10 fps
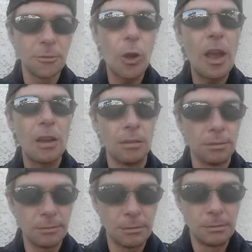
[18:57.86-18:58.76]
Go ahead.
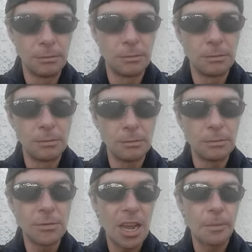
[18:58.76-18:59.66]

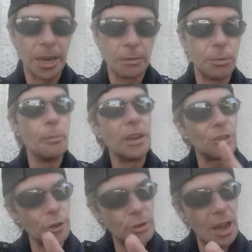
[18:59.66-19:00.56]
Tell me. But make
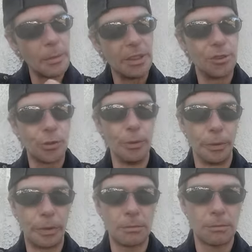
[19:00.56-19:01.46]
sure you tell me the
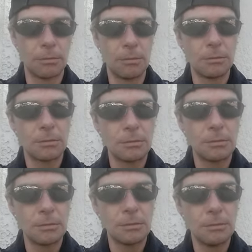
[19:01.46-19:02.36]
truth.
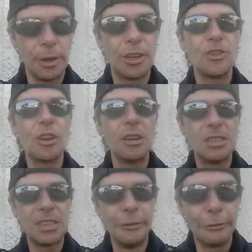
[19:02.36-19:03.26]
Because you're
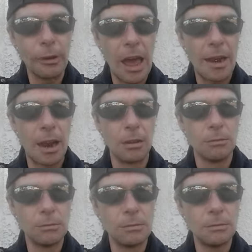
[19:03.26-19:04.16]
going to see flat out
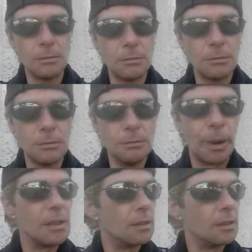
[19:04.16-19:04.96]
by